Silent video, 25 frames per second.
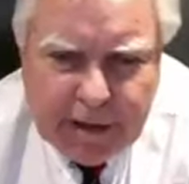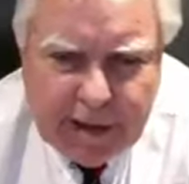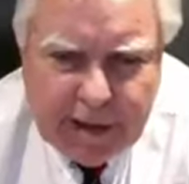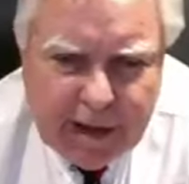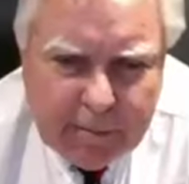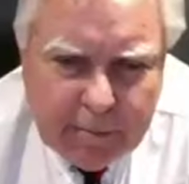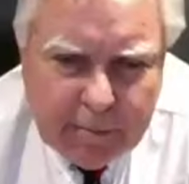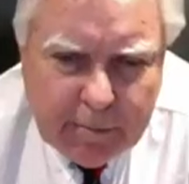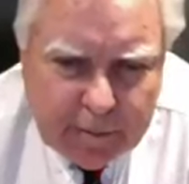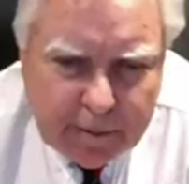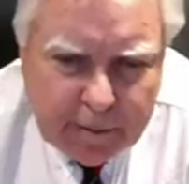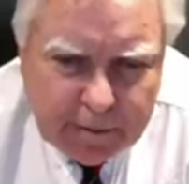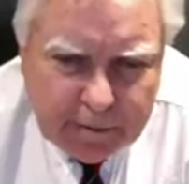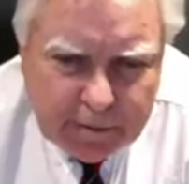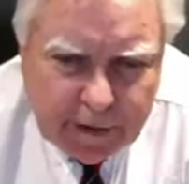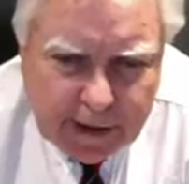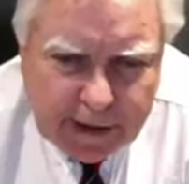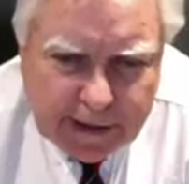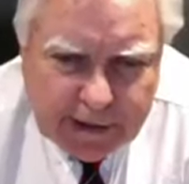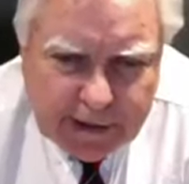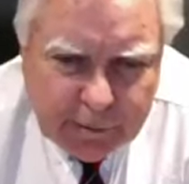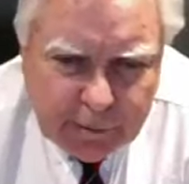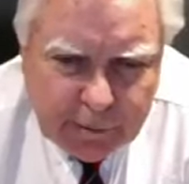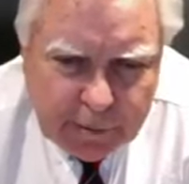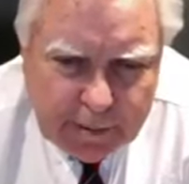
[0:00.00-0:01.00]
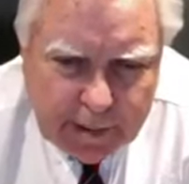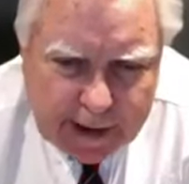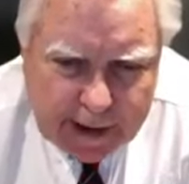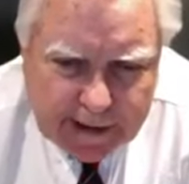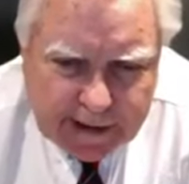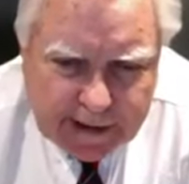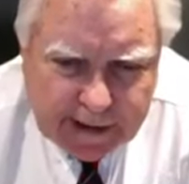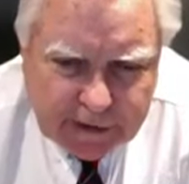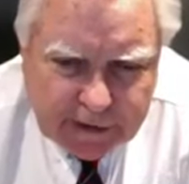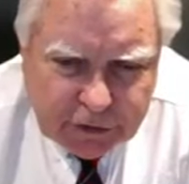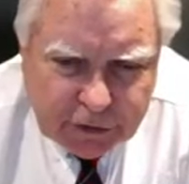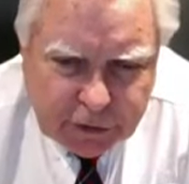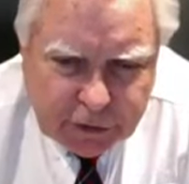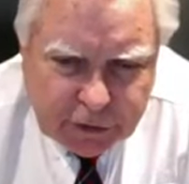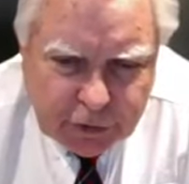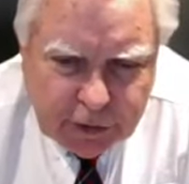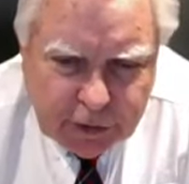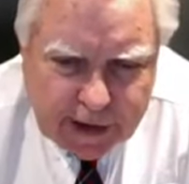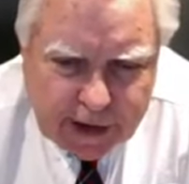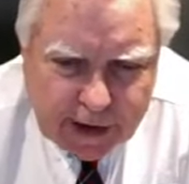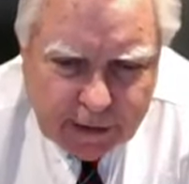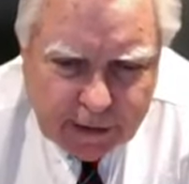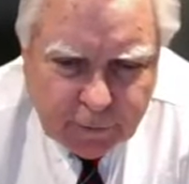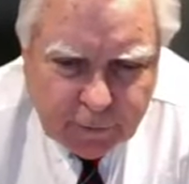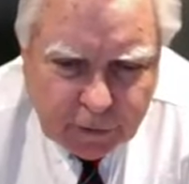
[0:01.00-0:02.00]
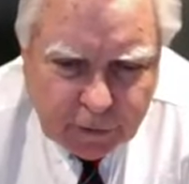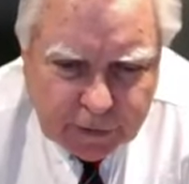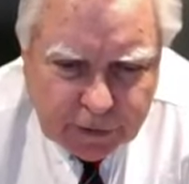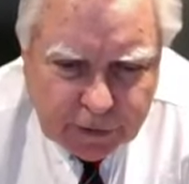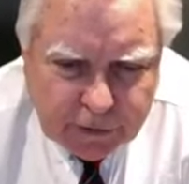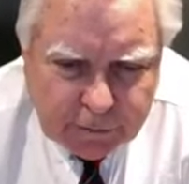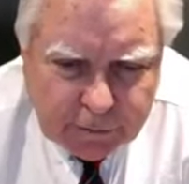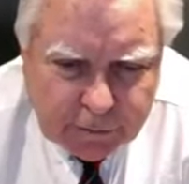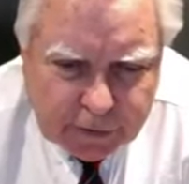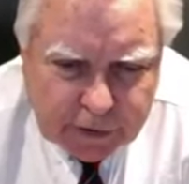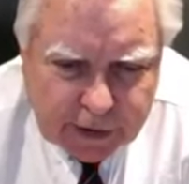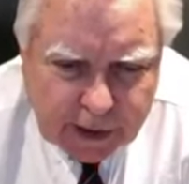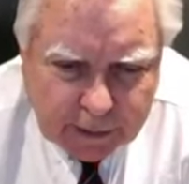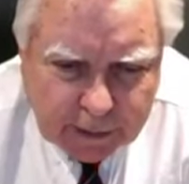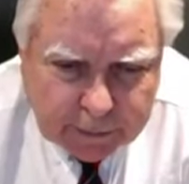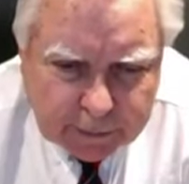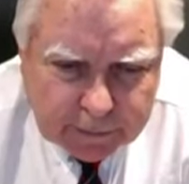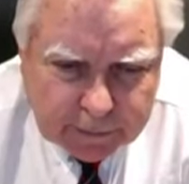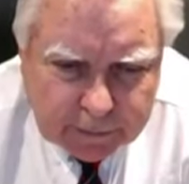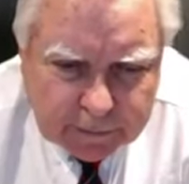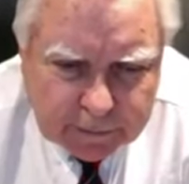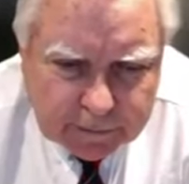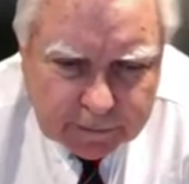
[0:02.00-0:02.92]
go. Randy, we may need to turn our volumes up.